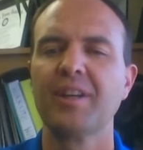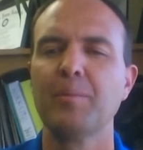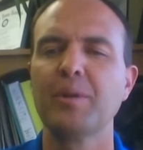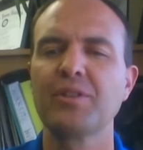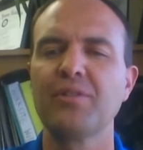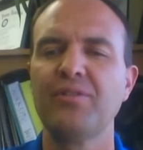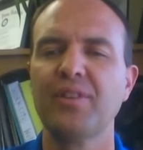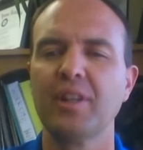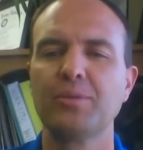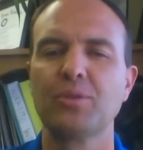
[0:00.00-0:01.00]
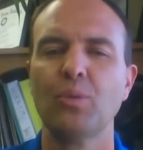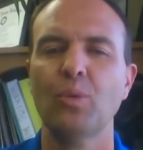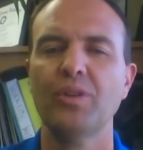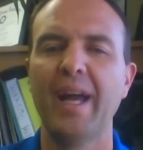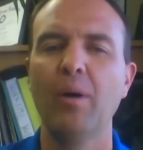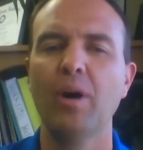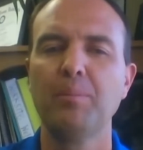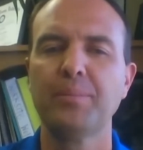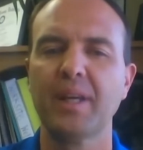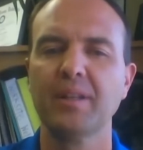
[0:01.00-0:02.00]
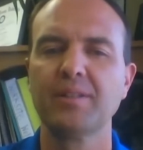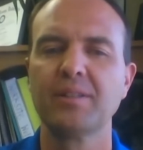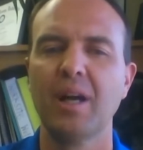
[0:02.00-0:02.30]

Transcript: Commissioner Phillips will now update us